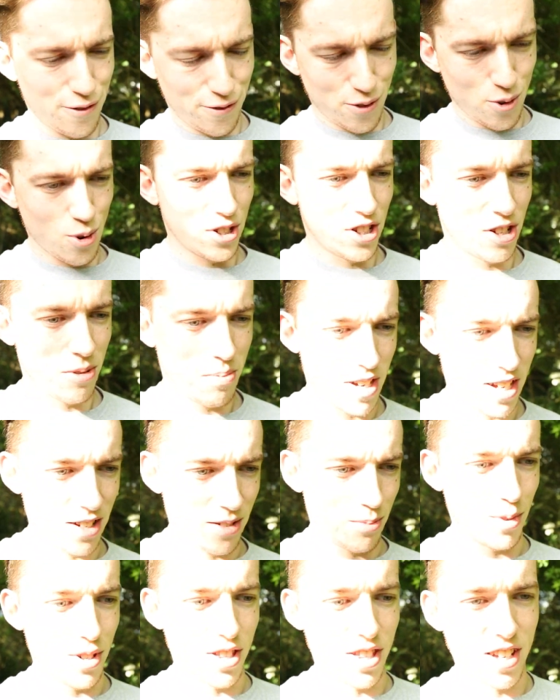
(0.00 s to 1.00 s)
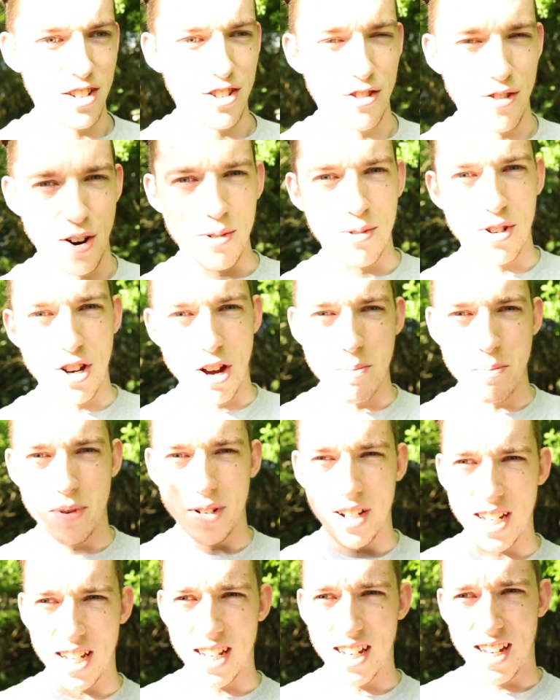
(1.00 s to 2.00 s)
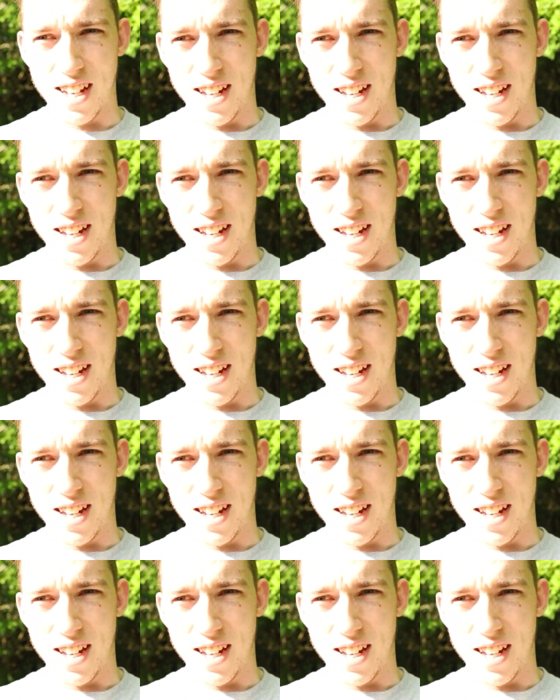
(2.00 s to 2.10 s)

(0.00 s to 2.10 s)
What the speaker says: forced to be within your own company